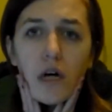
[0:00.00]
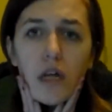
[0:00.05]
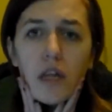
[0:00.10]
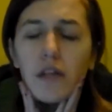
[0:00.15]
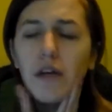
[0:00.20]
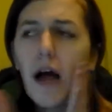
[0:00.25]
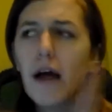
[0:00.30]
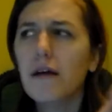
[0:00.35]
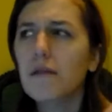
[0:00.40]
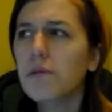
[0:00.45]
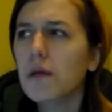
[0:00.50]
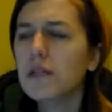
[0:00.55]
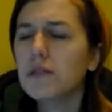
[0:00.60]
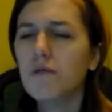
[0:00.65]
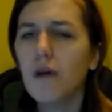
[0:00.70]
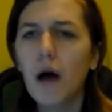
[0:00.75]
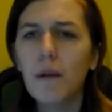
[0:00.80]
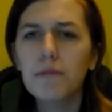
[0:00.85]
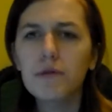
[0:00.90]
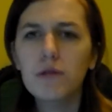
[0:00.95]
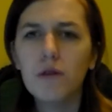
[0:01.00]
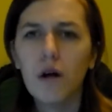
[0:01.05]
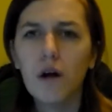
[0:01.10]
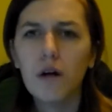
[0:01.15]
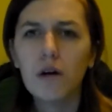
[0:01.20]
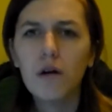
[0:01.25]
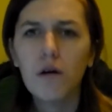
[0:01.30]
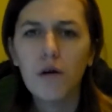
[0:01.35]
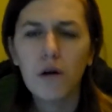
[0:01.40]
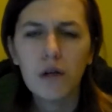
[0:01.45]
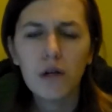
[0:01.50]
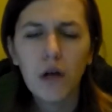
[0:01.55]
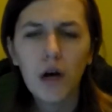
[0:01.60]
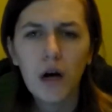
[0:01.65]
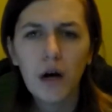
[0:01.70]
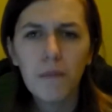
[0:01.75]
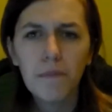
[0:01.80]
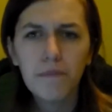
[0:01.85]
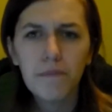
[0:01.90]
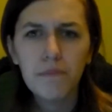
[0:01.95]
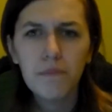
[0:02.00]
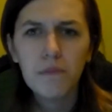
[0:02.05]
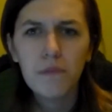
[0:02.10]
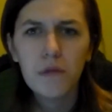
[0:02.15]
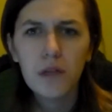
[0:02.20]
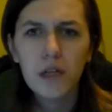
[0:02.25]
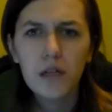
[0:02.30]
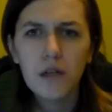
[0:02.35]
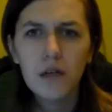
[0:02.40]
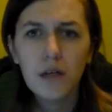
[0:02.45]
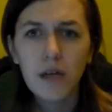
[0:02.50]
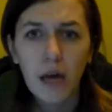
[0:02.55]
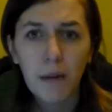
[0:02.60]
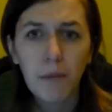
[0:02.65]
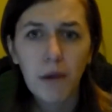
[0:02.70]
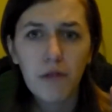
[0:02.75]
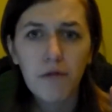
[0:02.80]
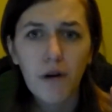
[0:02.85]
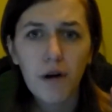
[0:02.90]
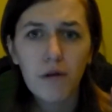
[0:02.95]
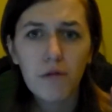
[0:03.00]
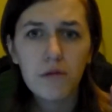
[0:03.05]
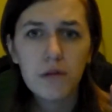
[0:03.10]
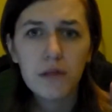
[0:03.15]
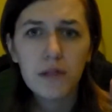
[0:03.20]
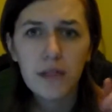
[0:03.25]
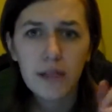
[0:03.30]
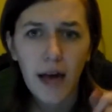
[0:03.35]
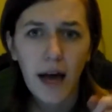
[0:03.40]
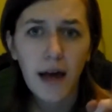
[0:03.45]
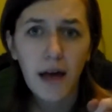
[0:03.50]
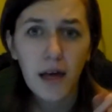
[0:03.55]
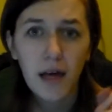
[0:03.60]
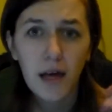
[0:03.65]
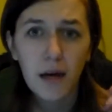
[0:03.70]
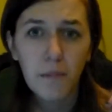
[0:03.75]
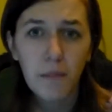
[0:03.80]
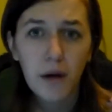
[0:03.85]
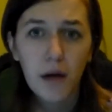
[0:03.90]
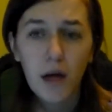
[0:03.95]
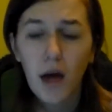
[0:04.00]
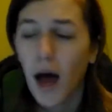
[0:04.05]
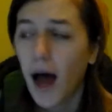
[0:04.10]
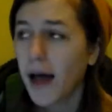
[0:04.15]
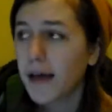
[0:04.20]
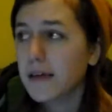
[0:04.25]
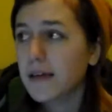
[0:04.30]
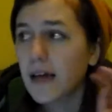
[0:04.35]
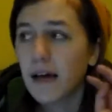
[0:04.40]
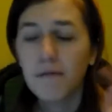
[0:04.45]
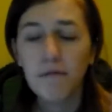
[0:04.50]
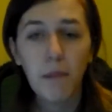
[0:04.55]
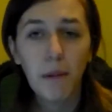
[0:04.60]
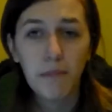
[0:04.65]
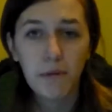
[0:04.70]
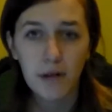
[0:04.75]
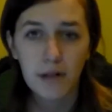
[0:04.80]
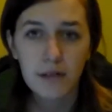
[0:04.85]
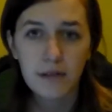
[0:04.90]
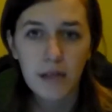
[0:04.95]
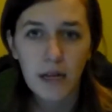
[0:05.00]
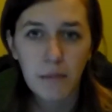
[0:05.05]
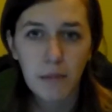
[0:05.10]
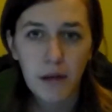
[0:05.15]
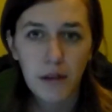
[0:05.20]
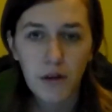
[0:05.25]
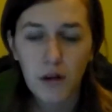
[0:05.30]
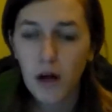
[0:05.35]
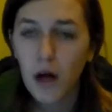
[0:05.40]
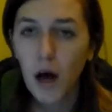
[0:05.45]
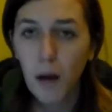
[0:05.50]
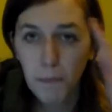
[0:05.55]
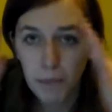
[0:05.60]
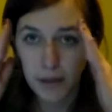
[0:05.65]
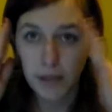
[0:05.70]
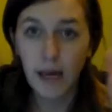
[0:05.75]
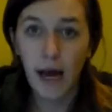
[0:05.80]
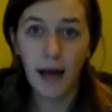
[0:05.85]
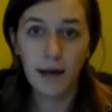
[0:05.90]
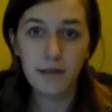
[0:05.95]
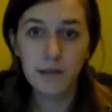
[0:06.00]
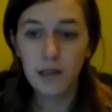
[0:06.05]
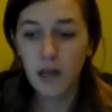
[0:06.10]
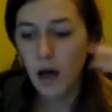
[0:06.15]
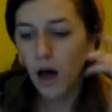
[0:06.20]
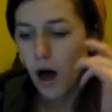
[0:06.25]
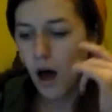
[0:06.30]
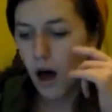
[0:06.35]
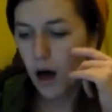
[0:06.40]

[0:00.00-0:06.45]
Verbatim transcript: The guy who plays Rob Stark on um, Game of Thrones. Yeah, him. I can't remember his name either, but yes.